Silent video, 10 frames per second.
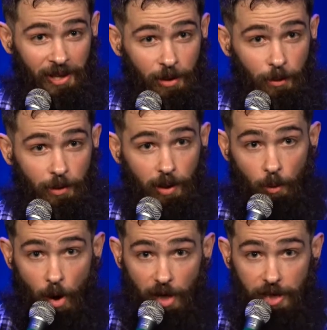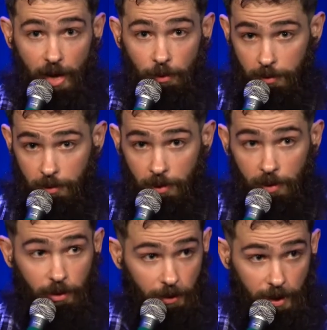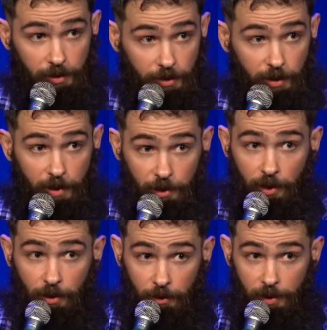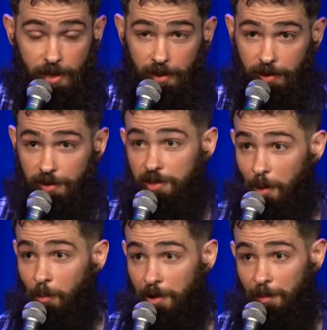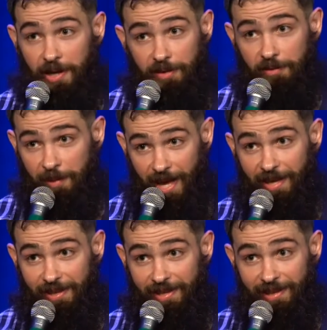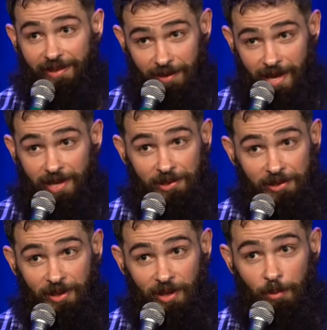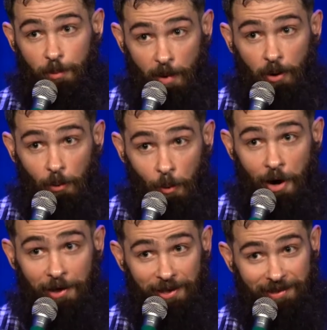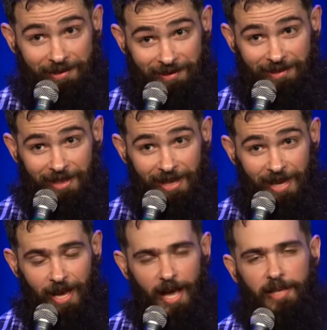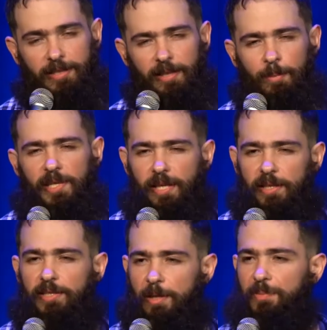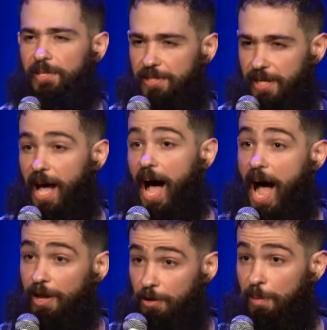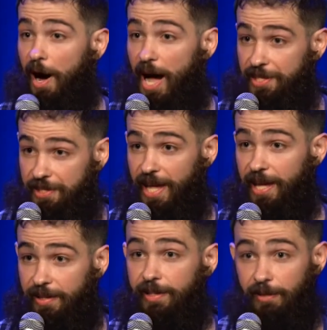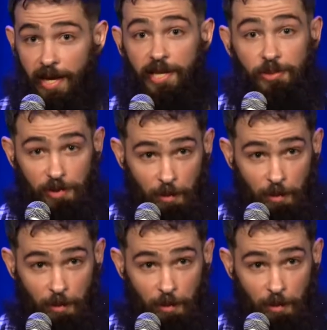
where they're like, watch out, your kids could be trick-or-treating, and someone might give them candy laced with marijuana. And it's like, let me tell you something as a guy who buys candy laced with